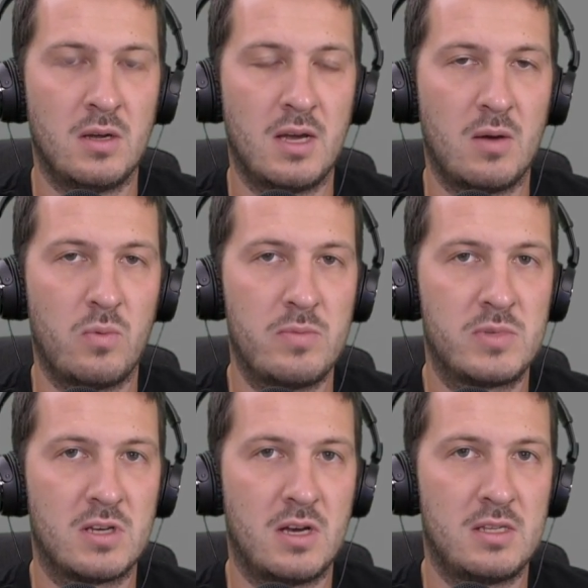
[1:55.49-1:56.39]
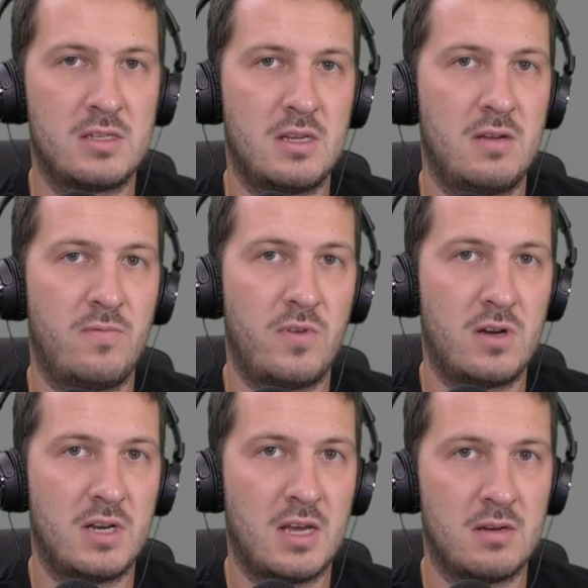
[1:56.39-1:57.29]
uh, websites and
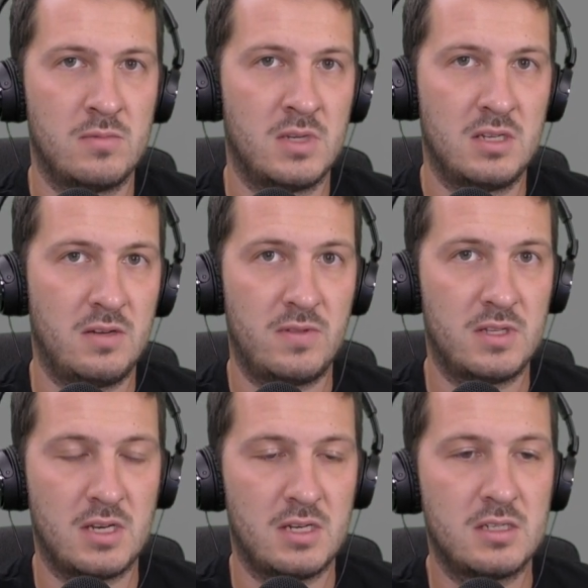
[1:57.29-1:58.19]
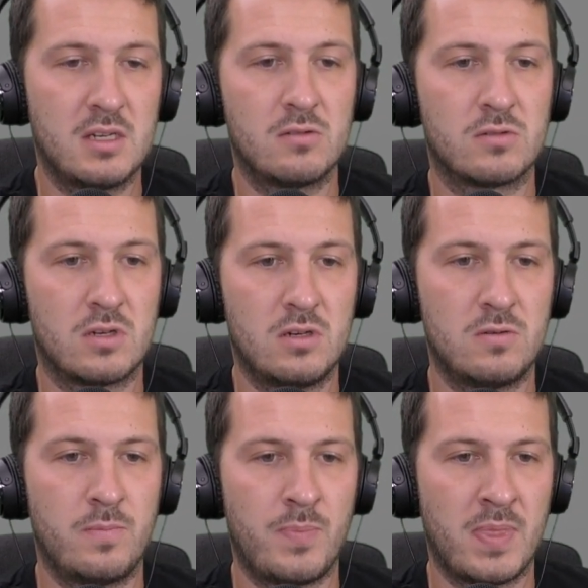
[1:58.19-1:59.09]
find out if there's any signals at all.